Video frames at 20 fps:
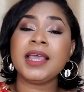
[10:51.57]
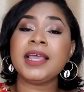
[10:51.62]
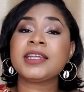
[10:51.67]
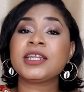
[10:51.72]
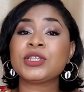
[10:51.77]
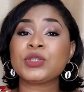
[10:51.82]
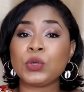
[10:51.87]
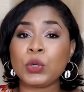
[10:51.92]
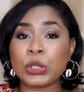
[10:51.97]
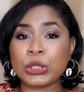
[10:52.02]

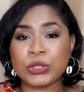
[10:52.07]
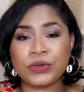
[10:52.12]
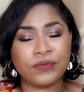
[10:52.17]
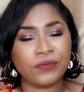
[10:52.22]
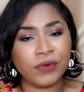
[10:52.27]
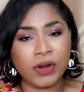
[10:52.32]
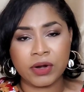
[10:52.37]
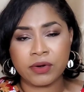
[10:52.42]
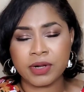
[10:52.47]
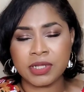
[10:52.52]
It is also
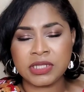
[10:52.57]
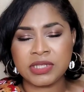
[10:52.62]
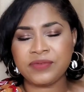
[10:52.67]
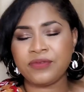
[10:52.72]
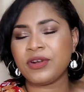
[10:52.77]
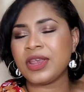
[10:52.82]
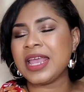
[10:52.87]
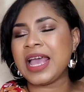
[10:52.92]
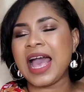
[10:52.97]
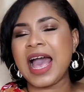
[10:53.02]
fragrance
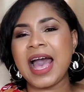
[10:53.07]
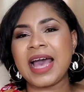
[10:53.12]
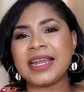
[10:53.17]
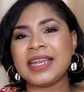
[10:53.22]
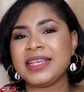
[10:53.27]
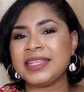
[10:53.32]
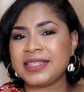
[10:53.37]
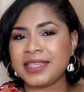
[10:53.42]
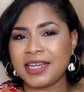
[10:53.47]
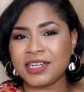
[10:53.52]
free
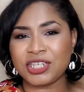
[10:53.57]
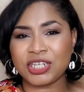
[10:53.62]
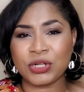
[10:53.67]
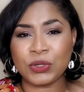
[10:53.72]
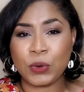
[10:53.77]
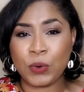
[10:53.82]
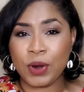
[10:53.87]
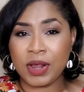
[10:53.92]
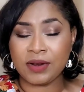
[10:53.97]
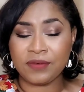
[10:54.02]
and
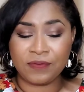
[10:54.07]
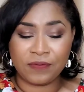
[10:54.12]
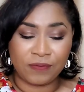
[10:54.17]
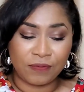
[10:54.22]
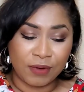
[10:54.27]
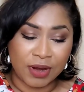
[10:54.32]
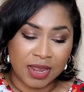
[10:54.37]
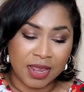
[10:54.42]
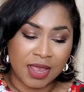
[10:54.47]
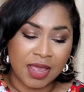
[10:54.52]
essential oil
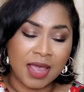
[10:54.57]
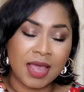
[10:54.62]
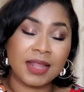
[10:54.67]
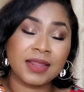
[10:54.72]
free.